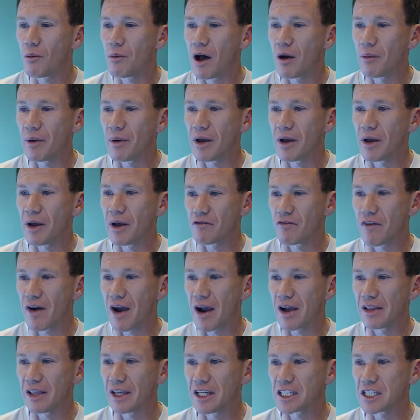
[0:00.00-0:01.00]
up as a
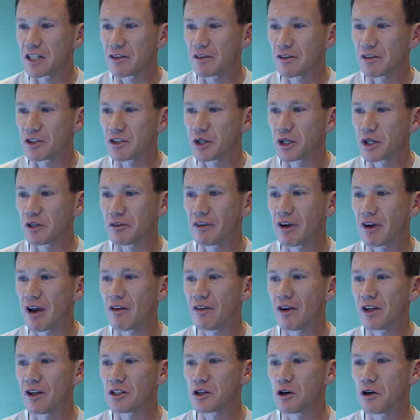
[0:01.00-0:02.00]
violation of restrictive
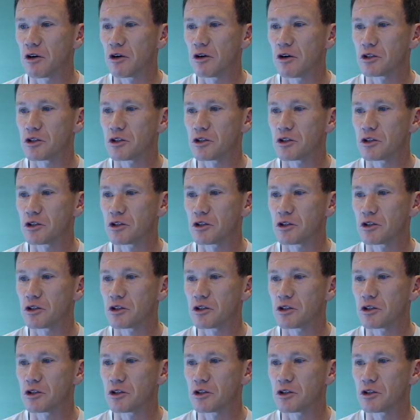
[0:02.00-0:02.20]
covenants or own